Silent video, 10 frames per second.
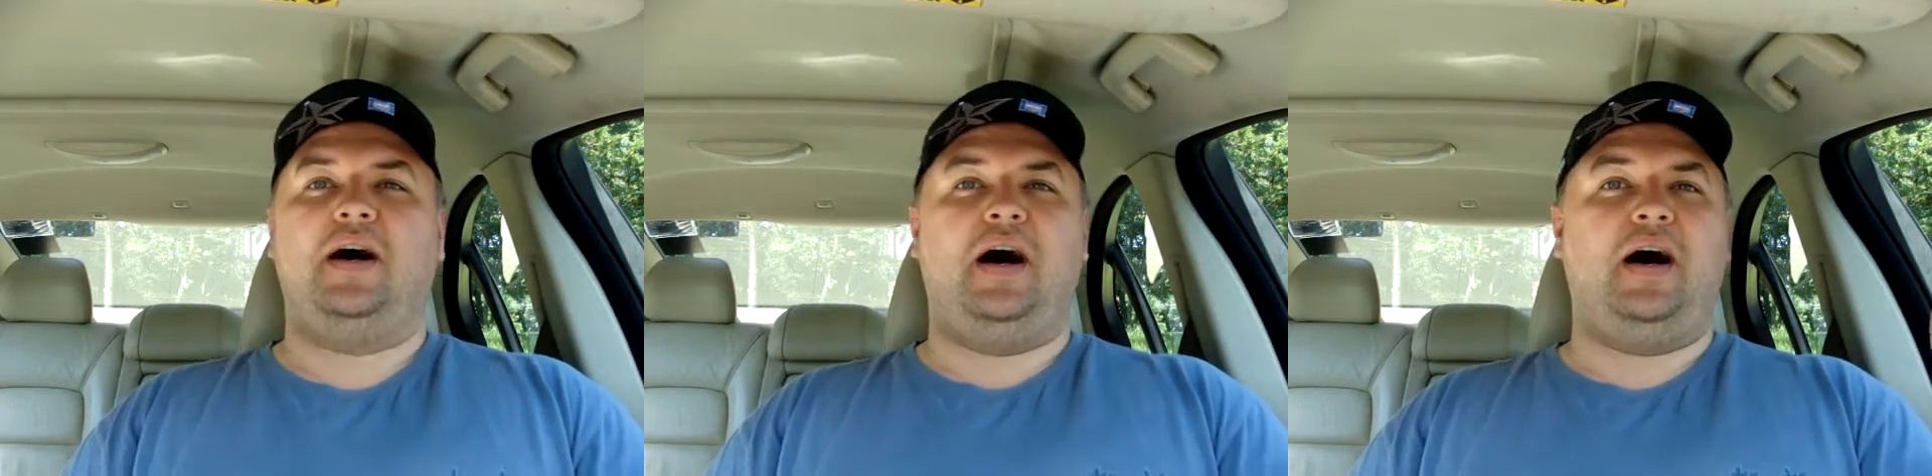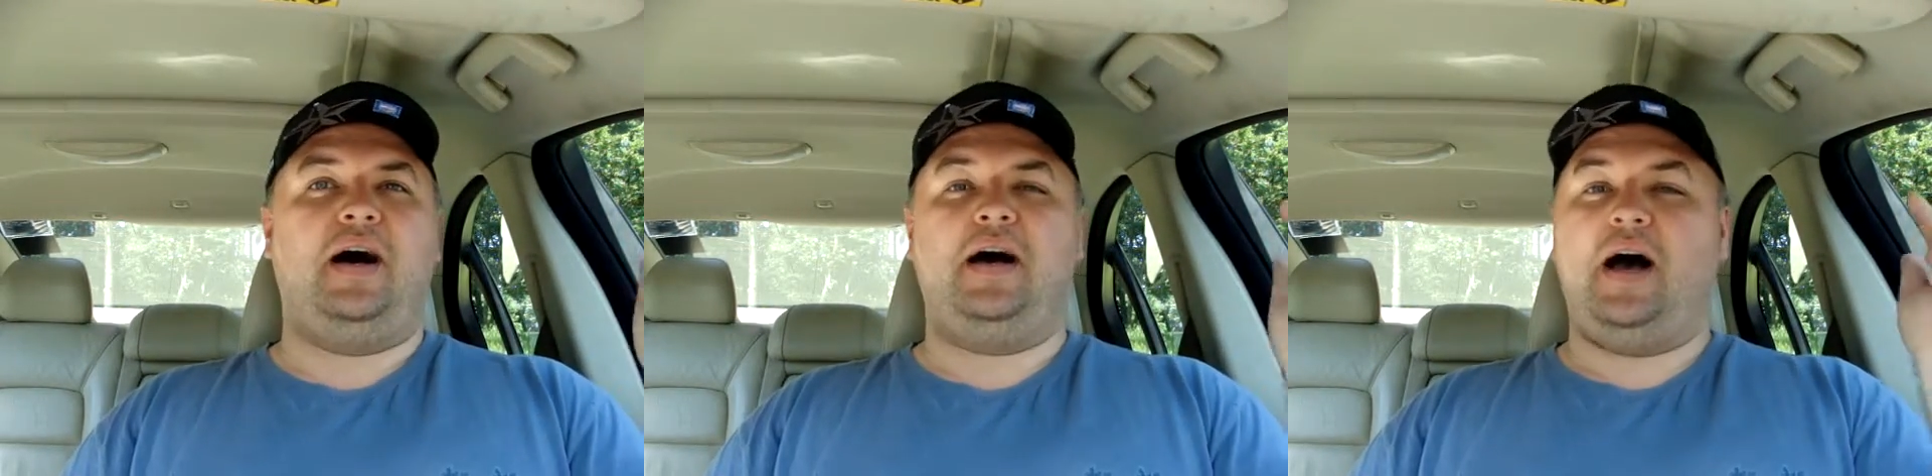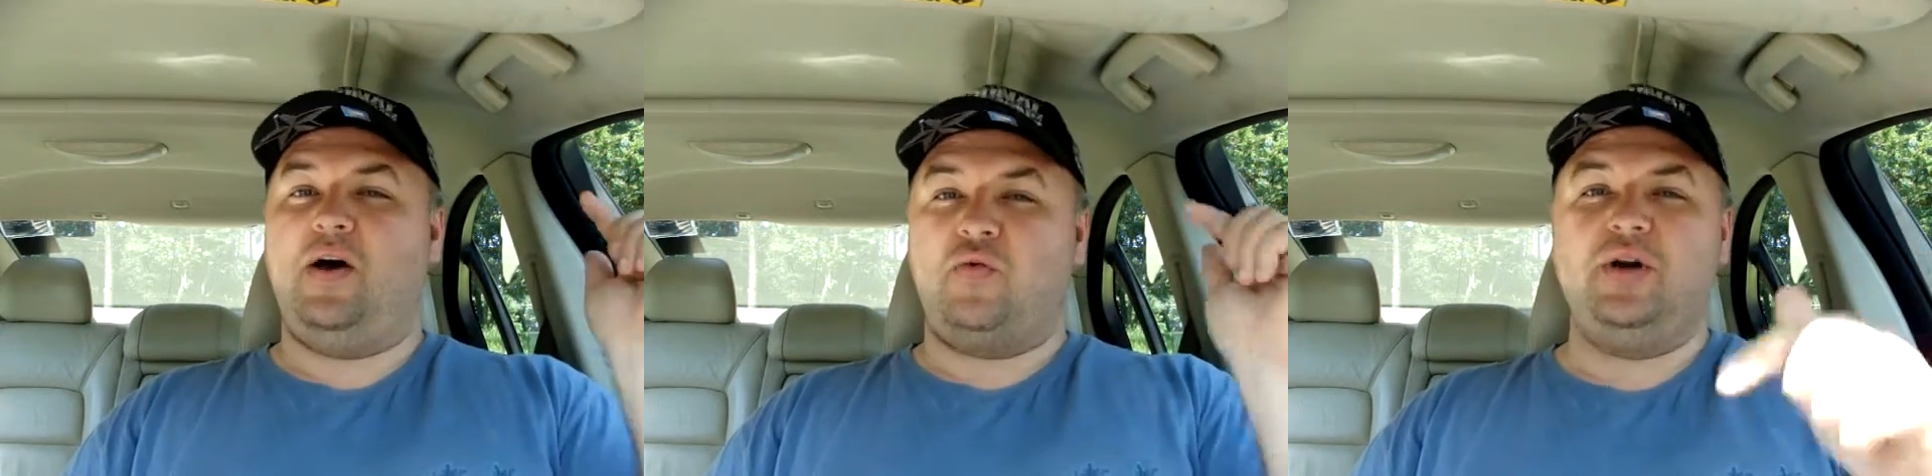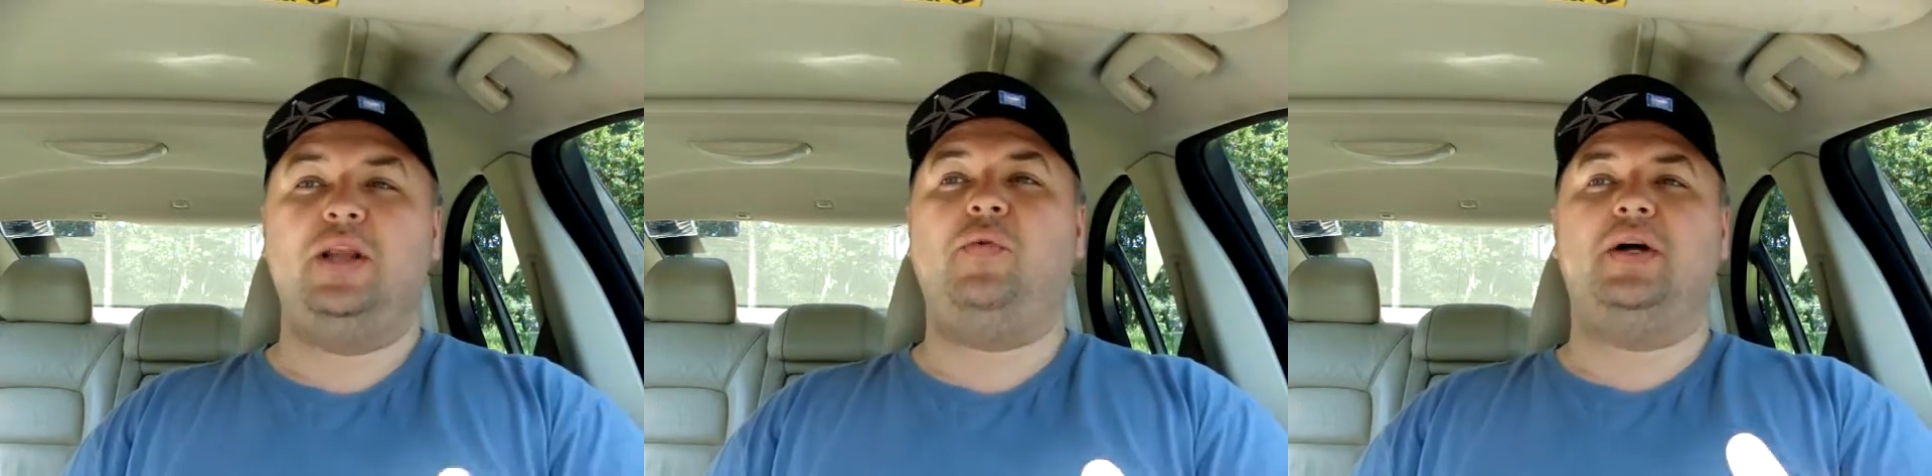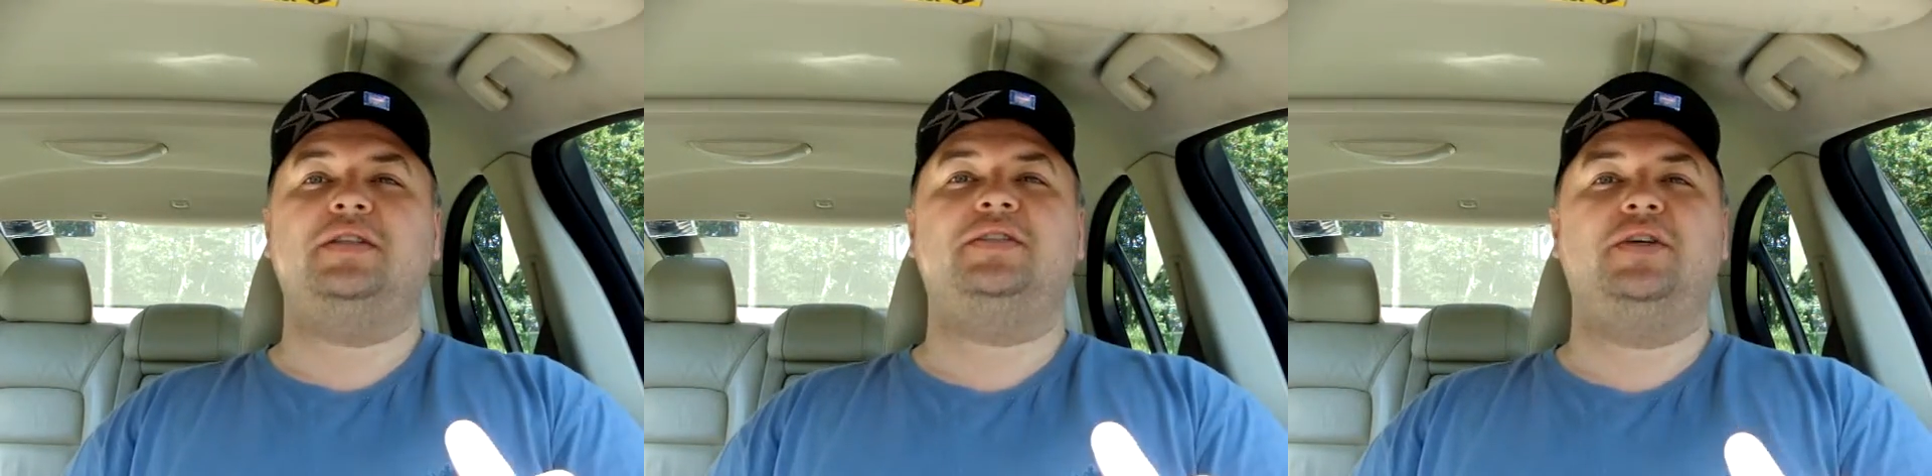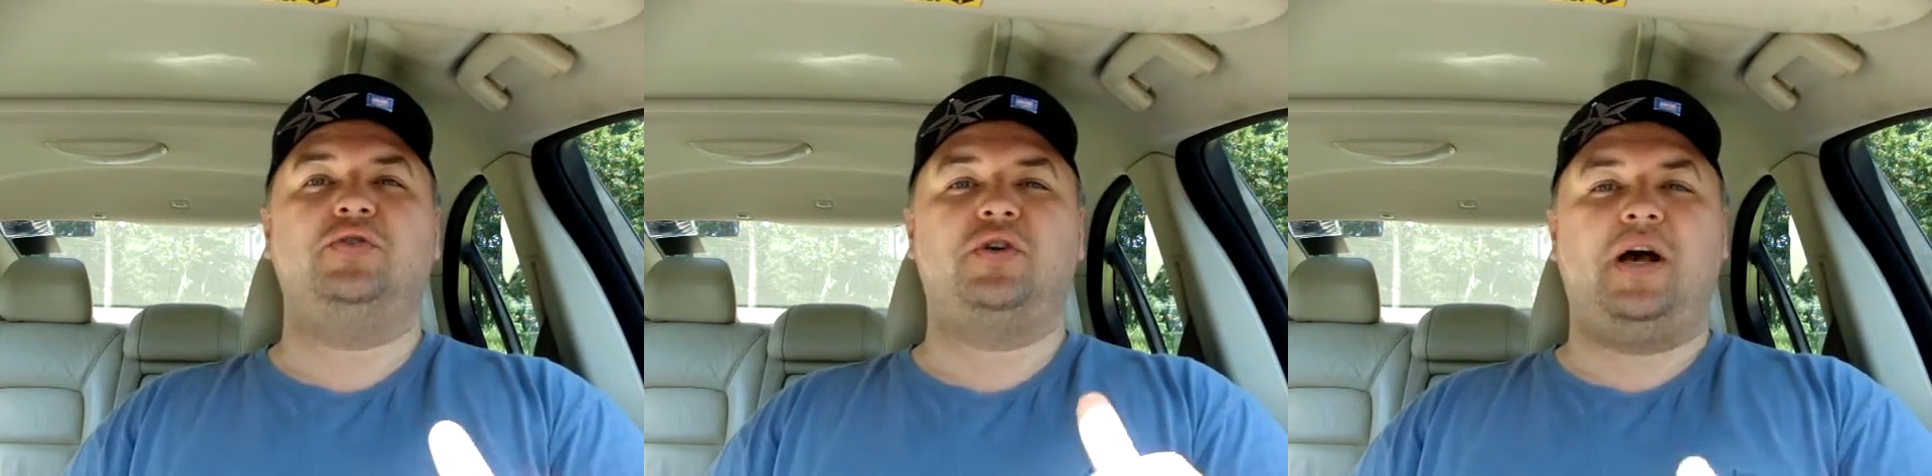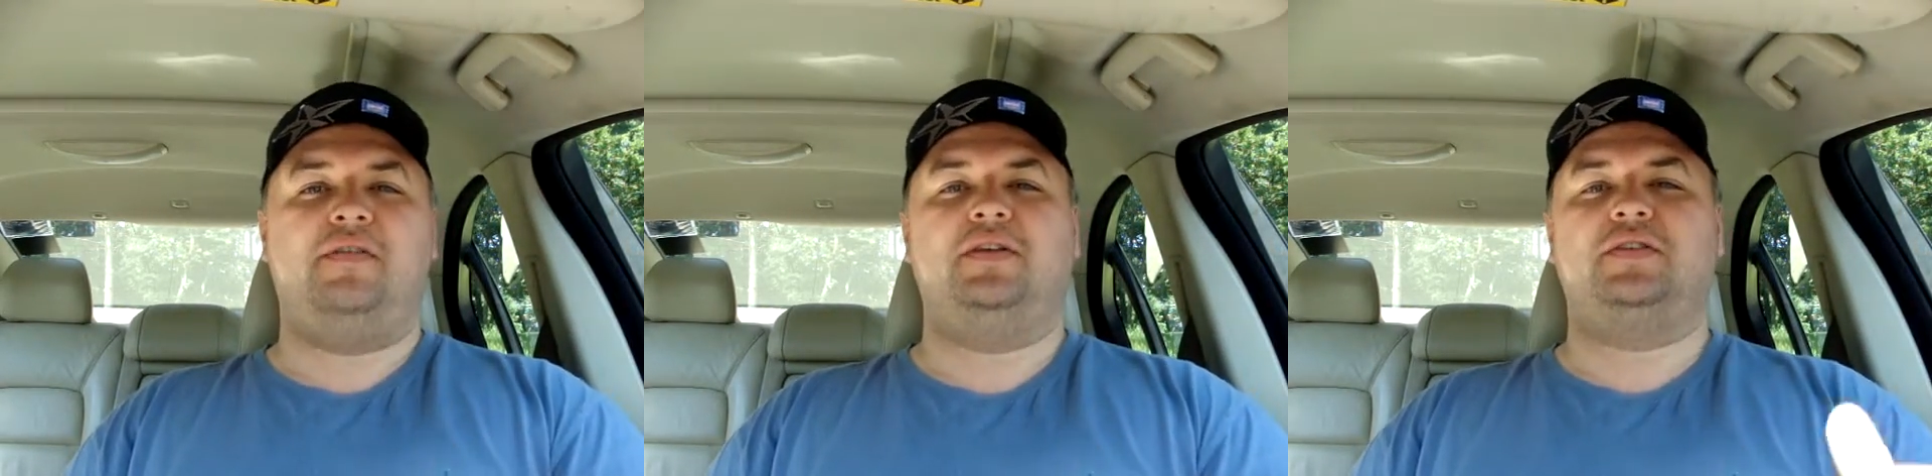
Uh, I really want to see you driving.